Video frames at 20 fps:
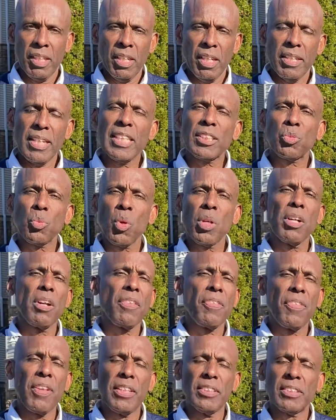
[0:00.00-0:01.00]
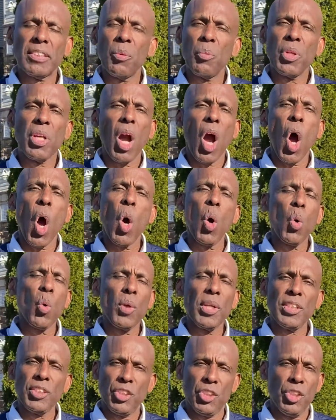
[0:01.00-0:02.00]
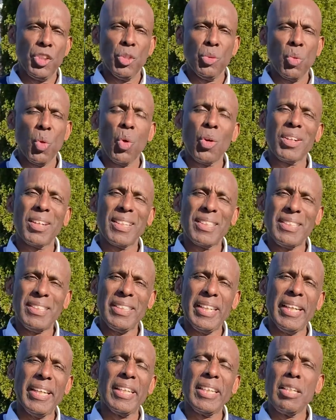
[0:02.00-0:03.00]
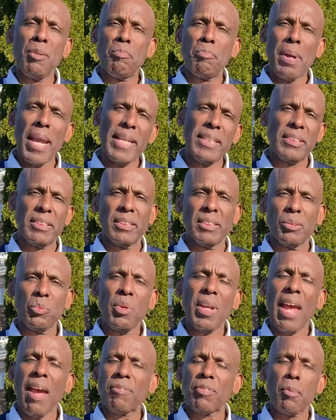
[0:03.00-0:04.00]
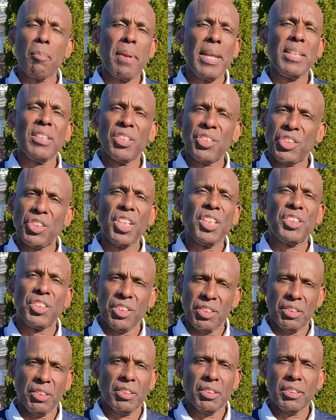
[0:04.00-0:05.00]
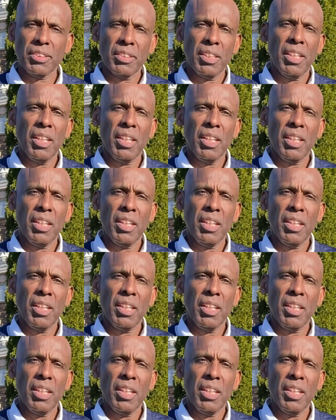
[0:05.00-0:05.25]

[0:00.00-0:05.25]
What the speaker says: And that's one of the things that we always do on a daily basis. We have to make decisions.